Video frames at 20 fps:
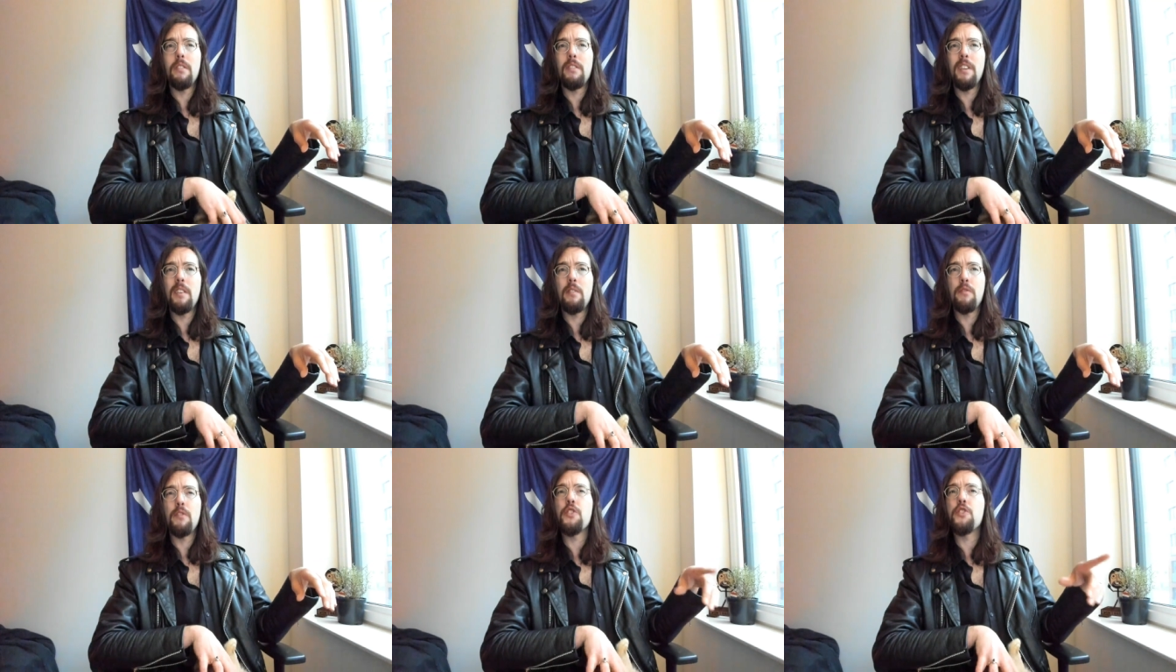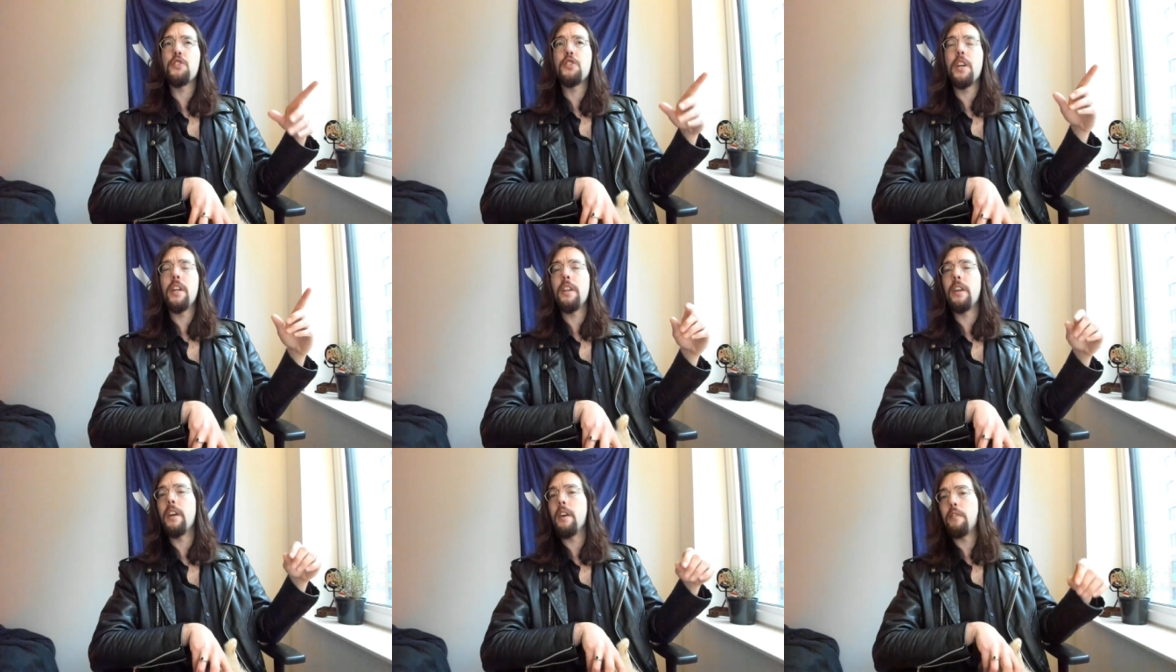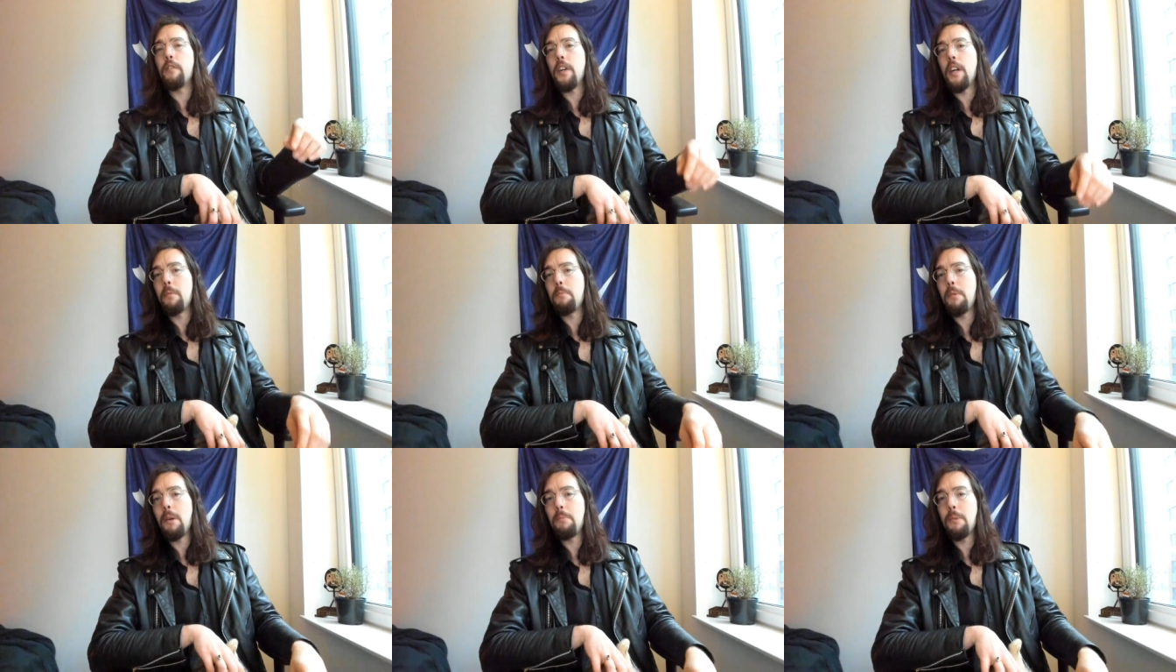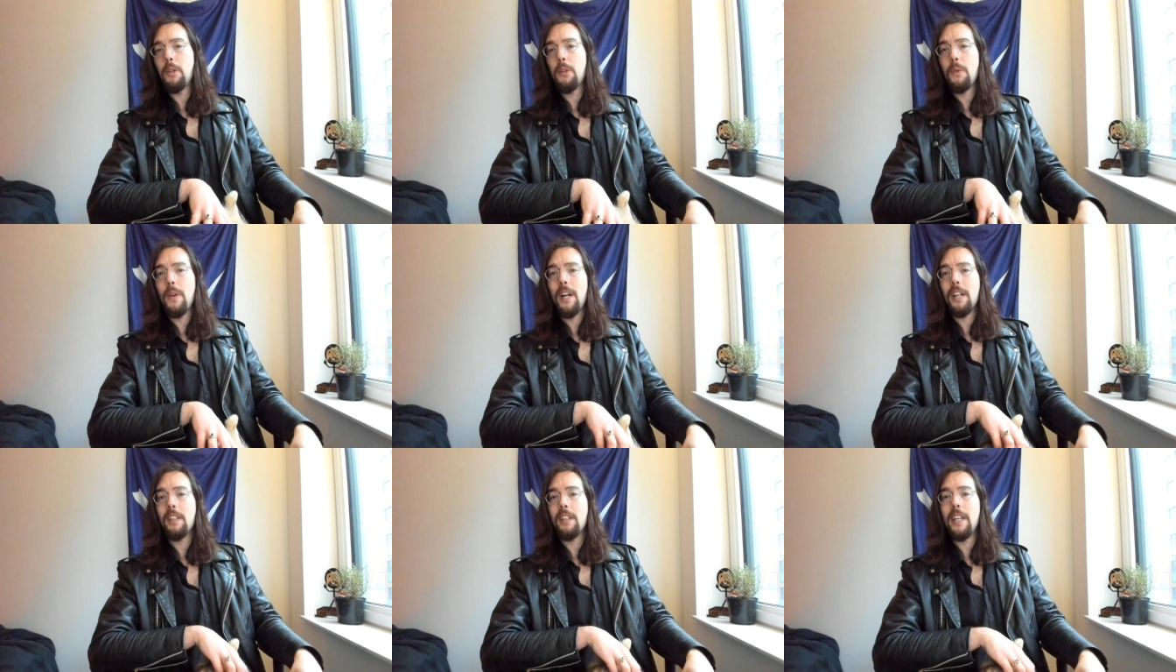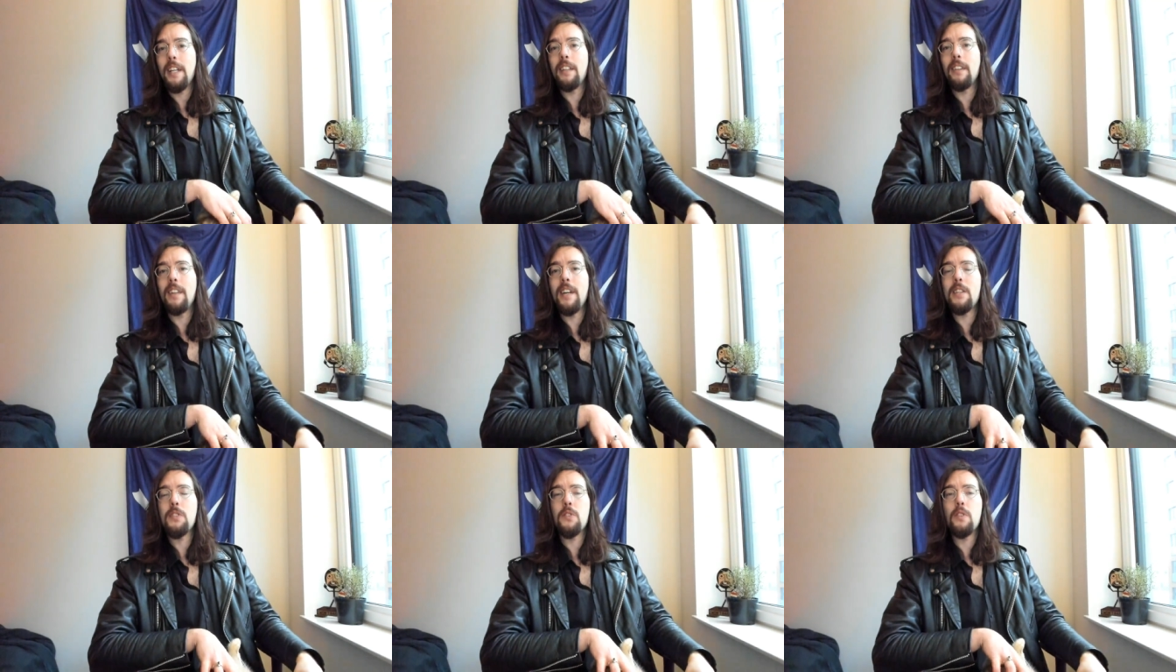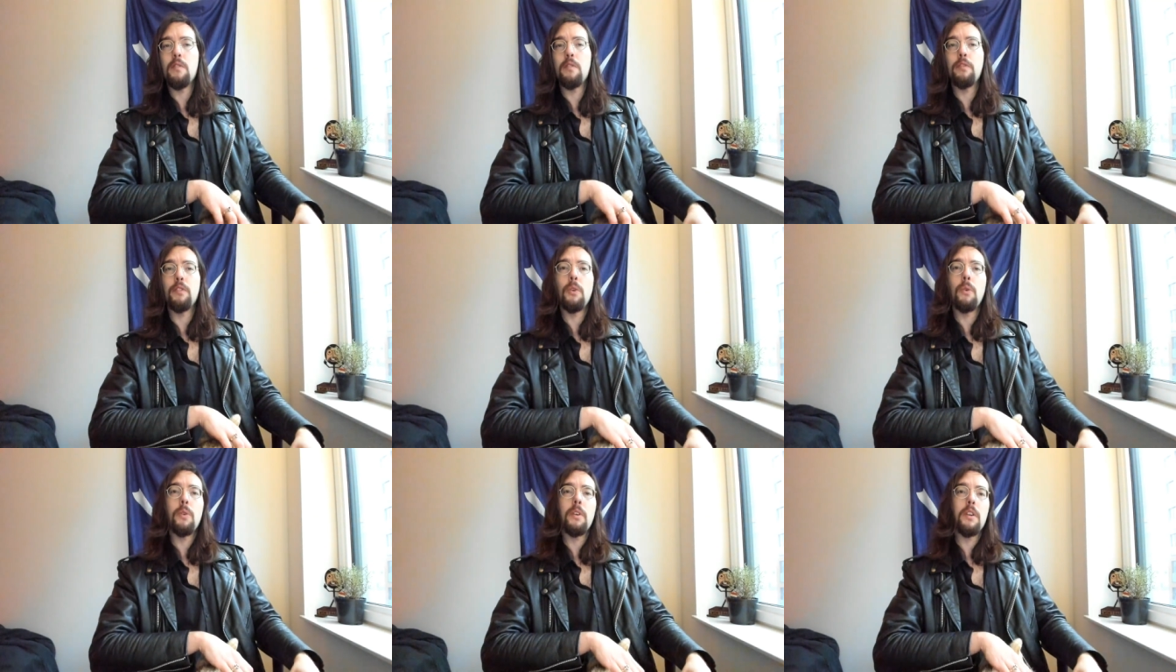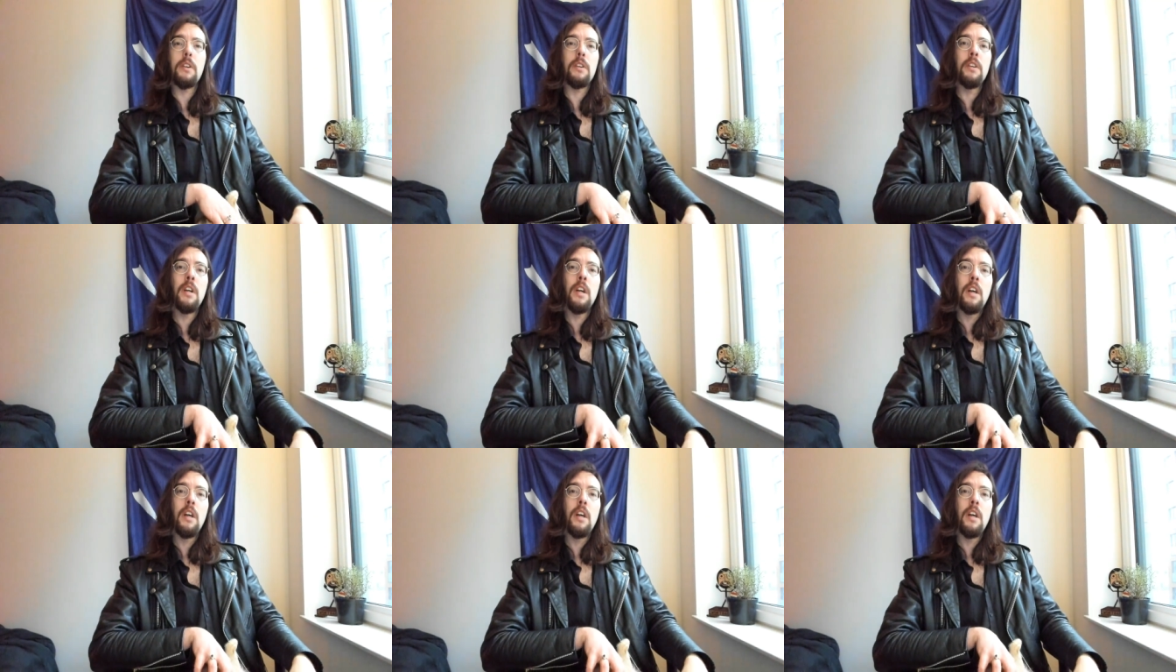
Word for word: in Virginia, if I remember correctly, and less in Florida.